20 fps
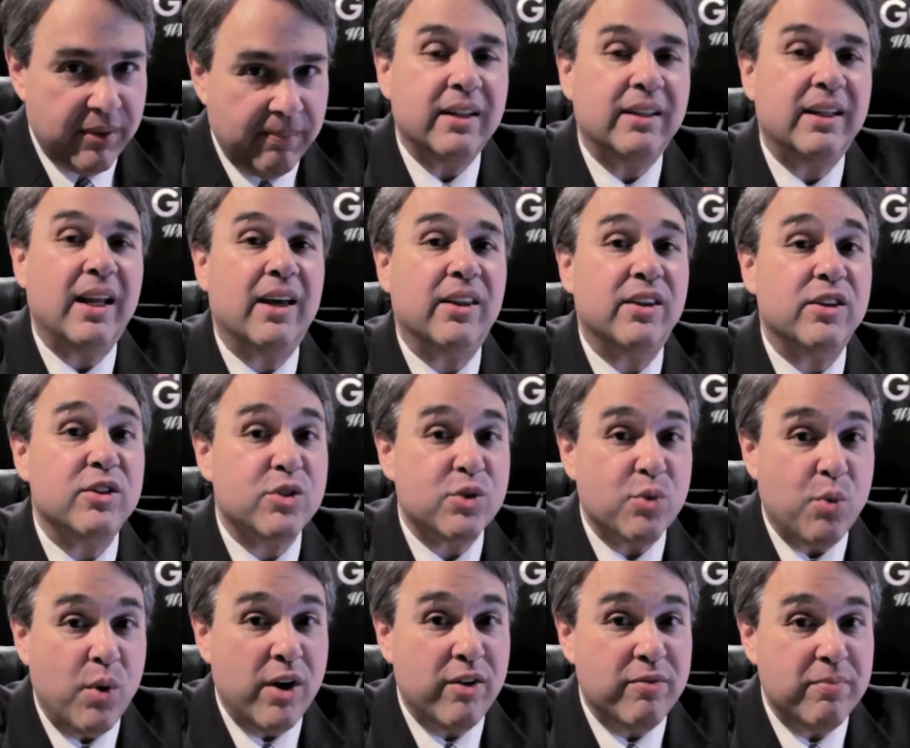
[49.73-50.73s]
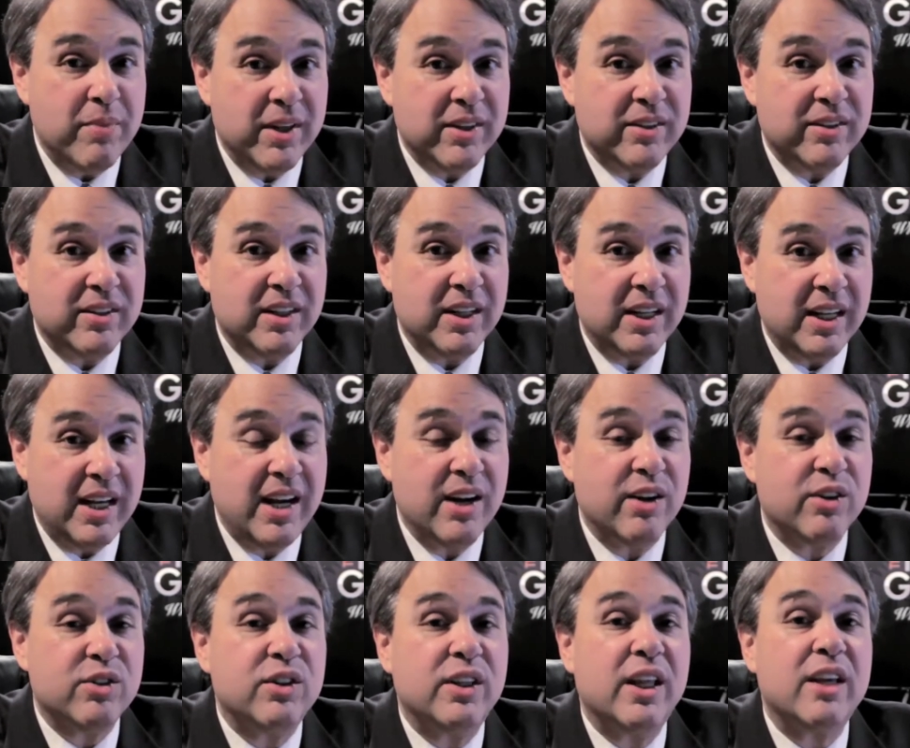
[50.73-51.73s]
Now there's 12 months in a year,
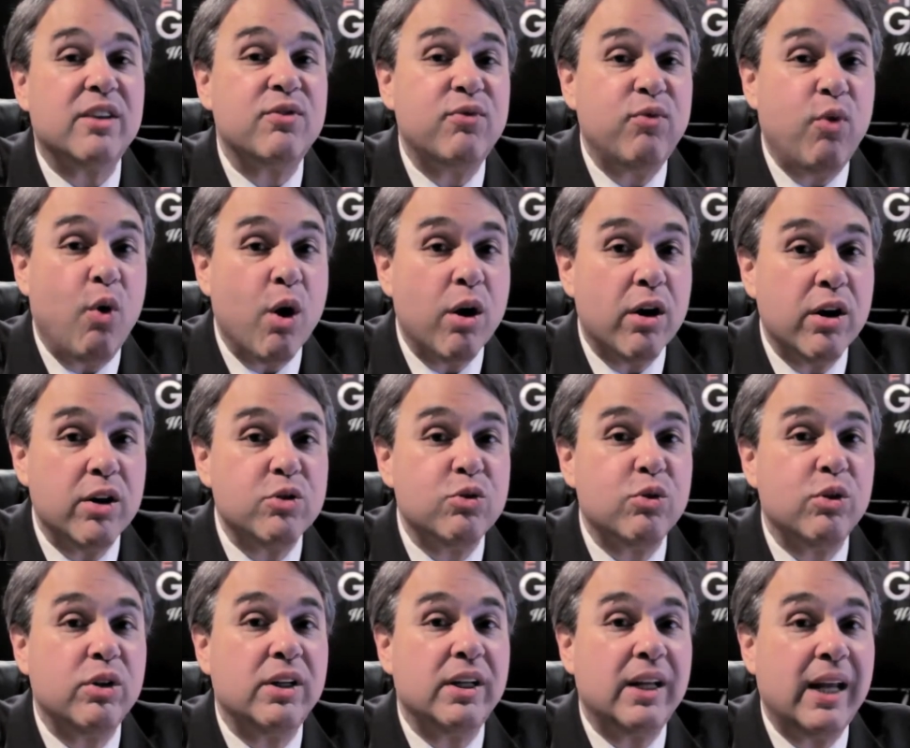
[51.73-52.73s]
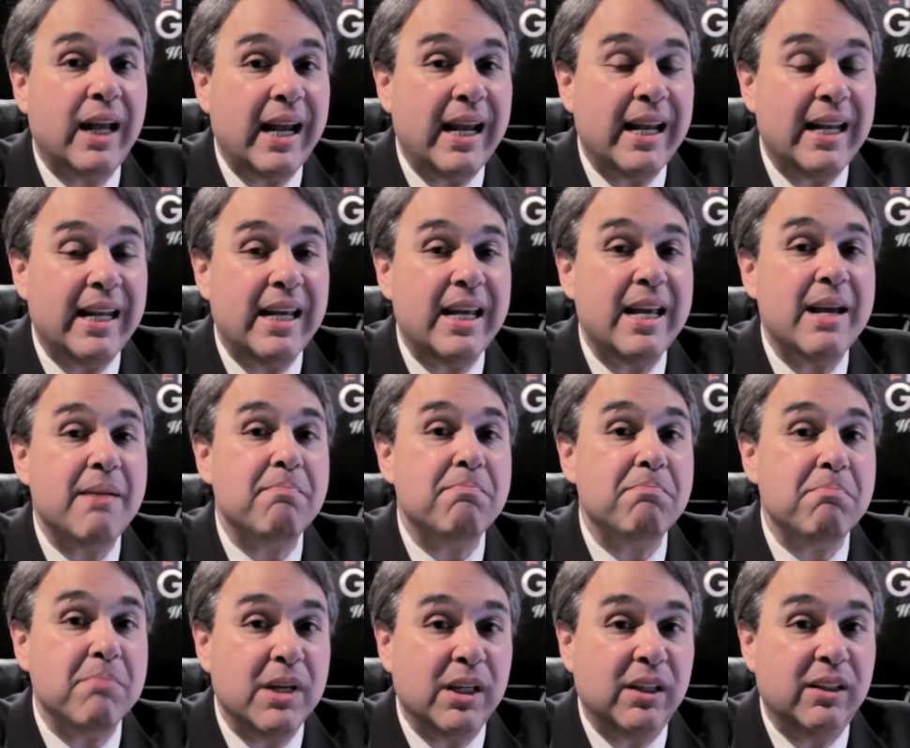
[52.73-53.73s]
so that's $480
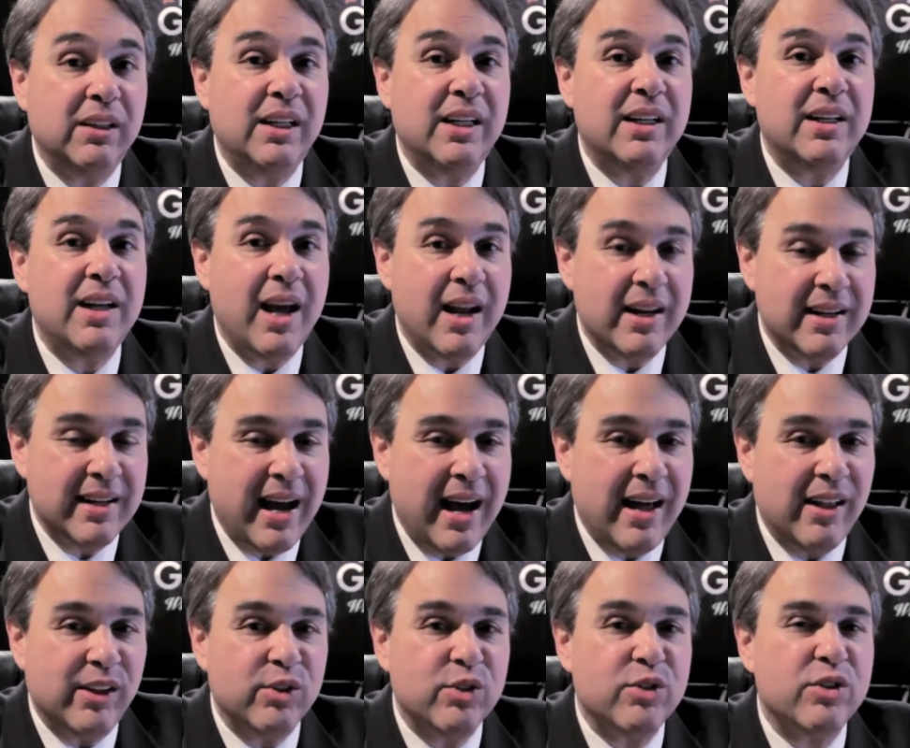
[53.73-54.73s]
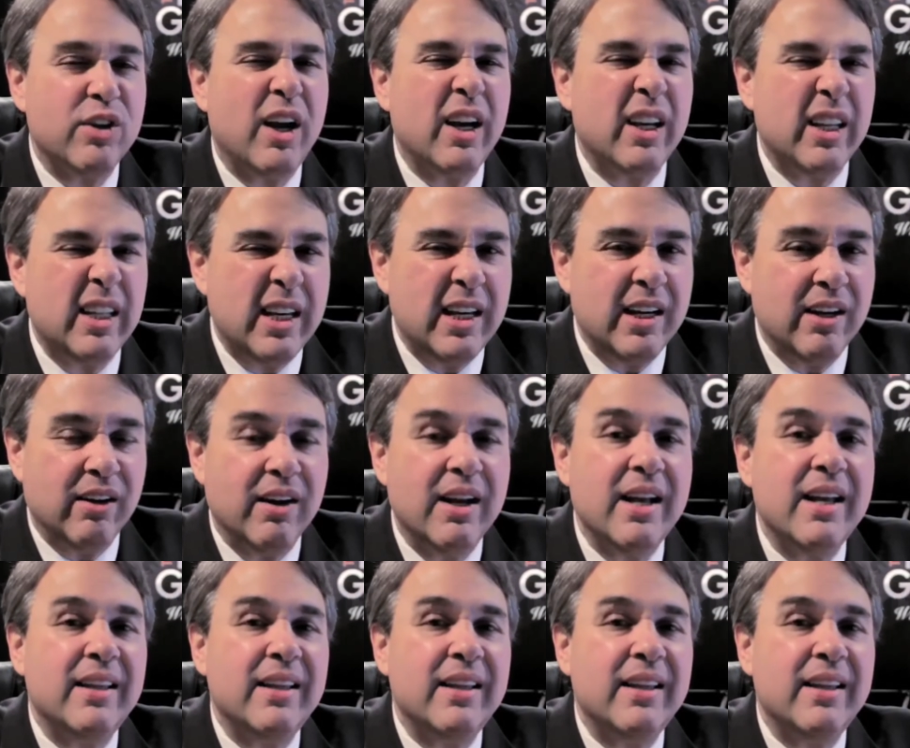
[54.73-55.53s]
million a year.